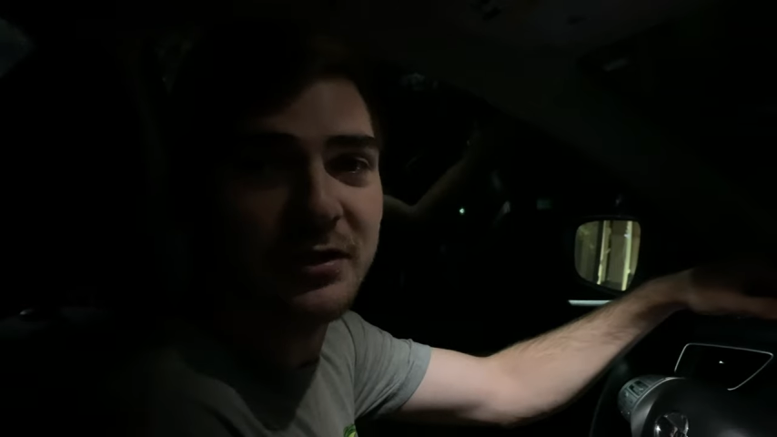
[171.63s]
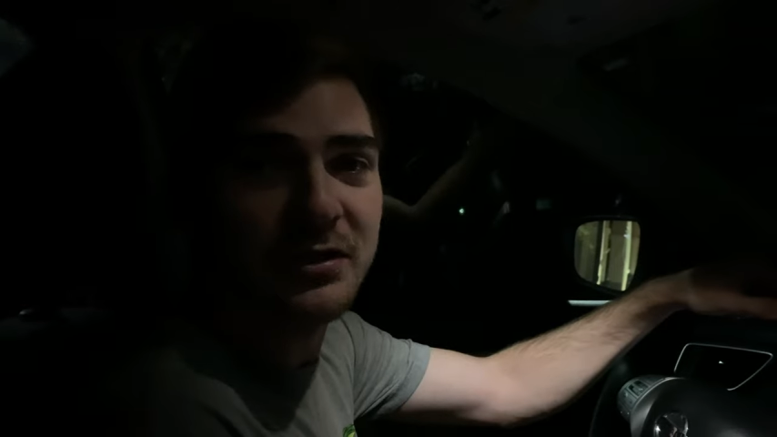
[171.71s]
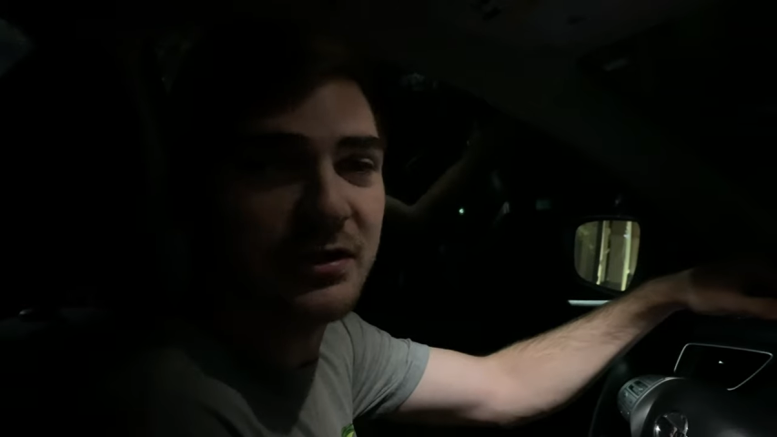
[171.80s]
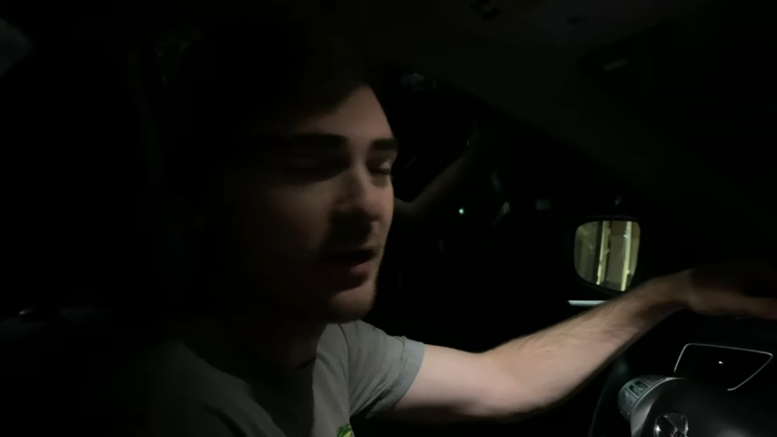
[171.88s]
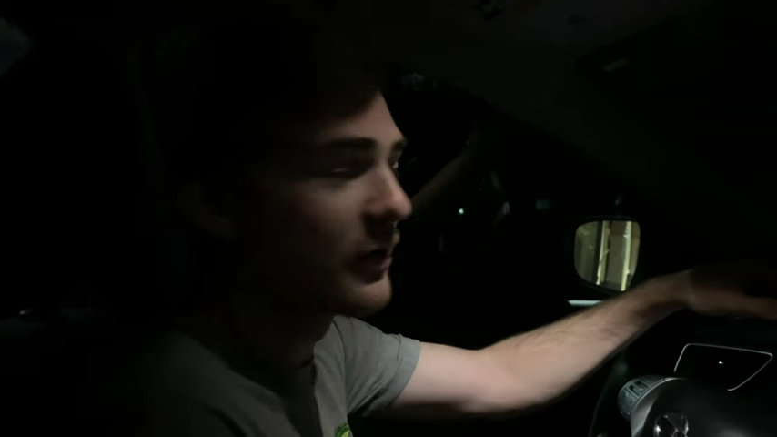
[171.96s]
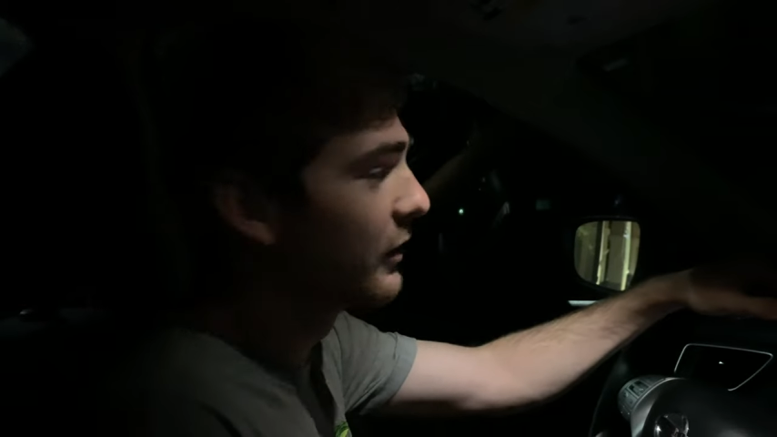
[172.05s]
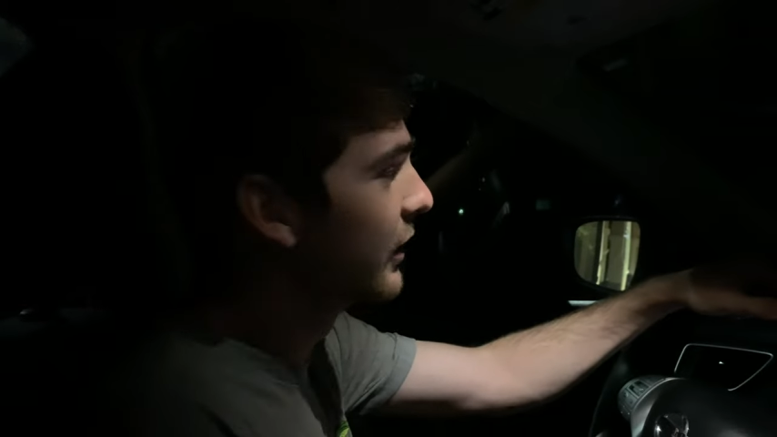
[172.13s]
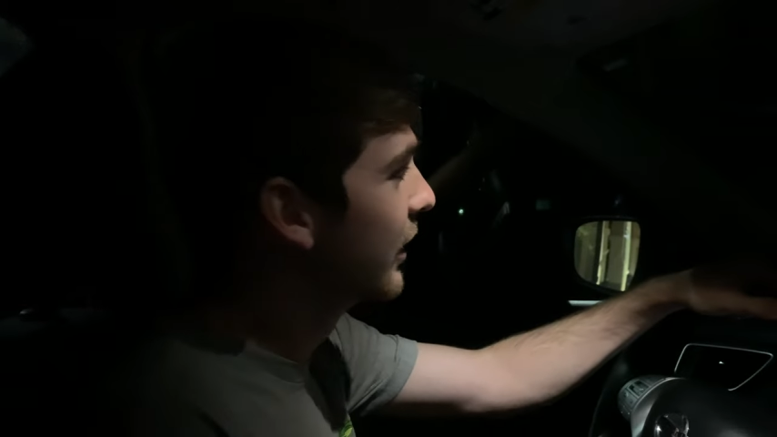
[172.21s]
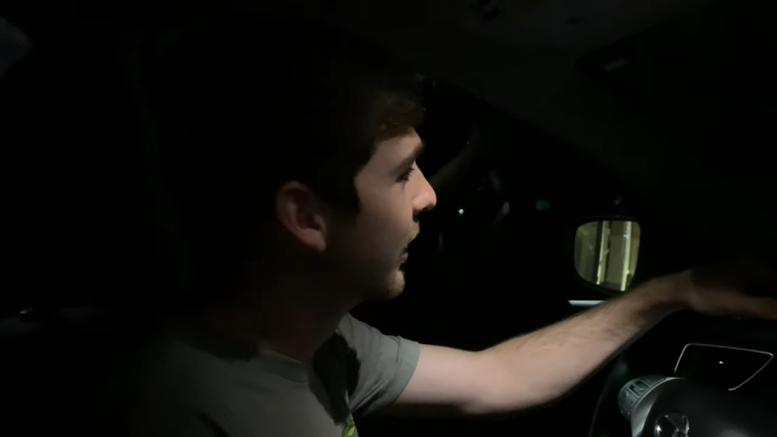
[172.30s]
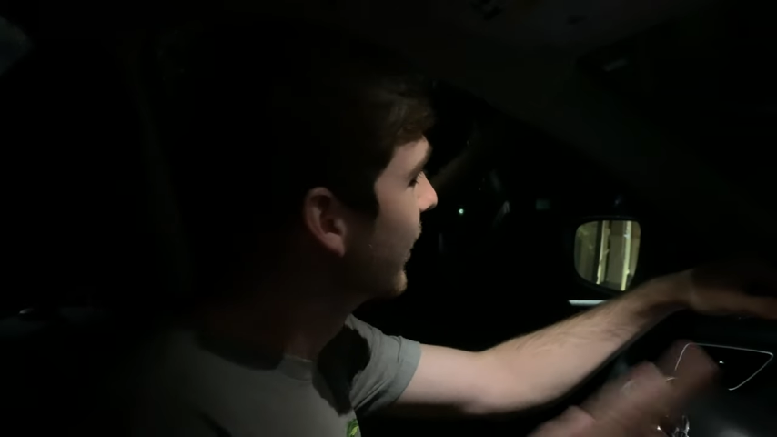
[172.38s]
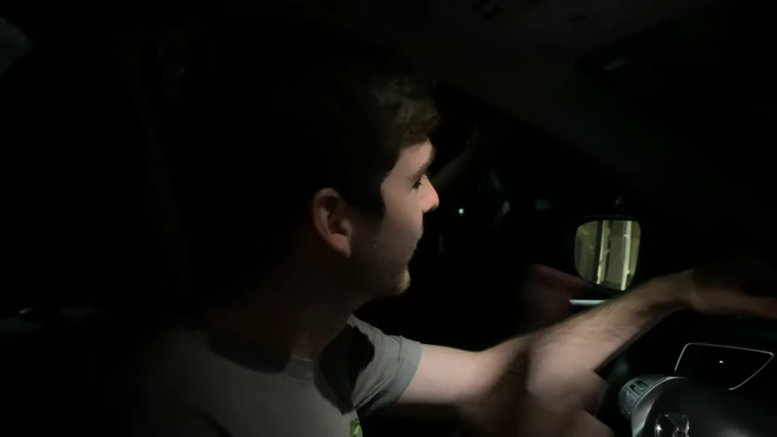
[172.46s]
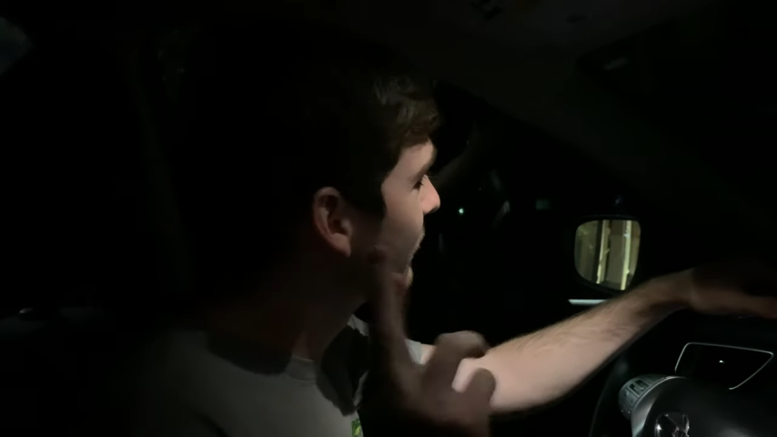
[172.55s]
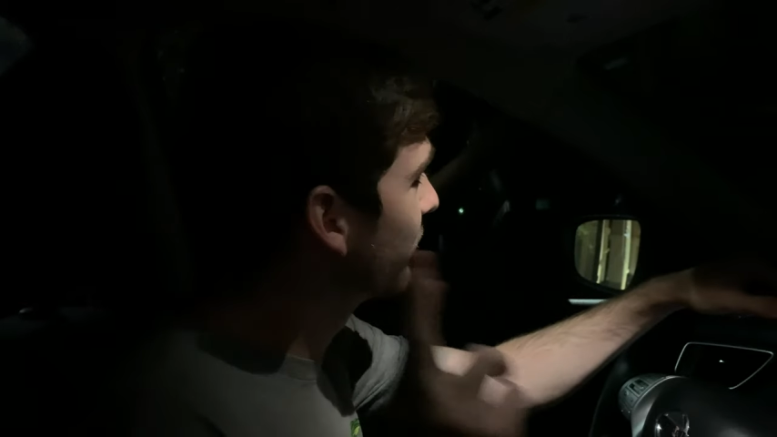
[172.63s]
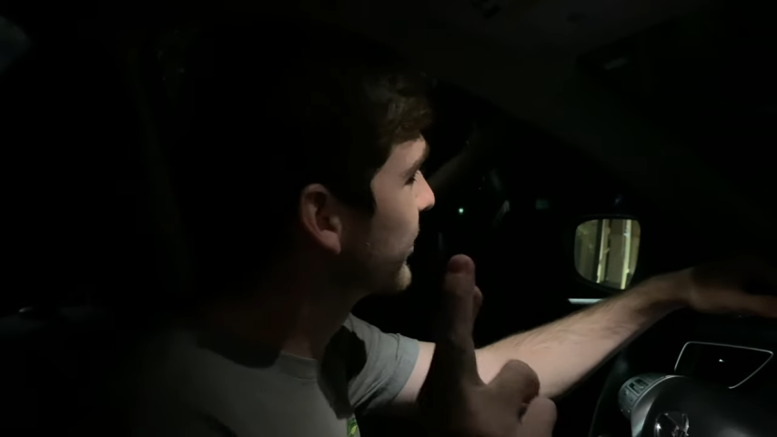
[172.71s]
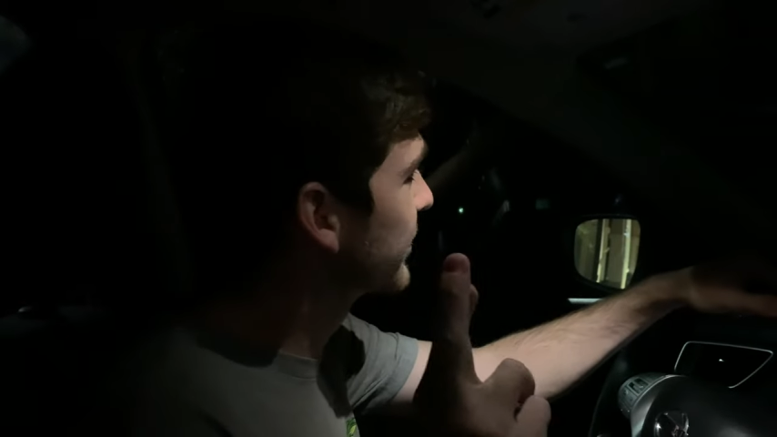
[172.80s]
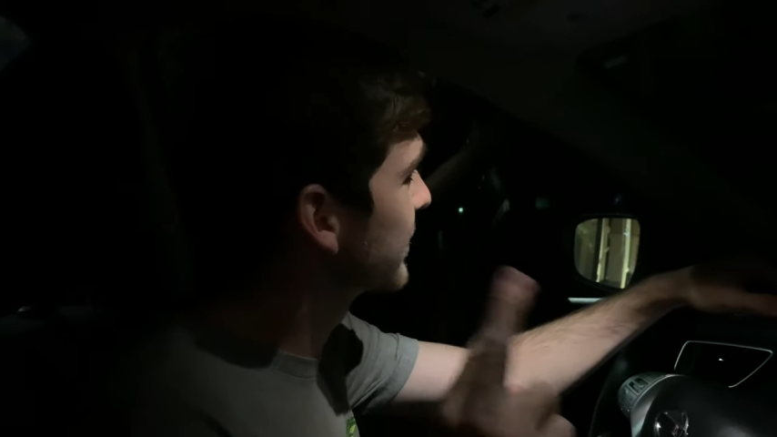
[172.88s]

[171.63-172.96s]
So wish us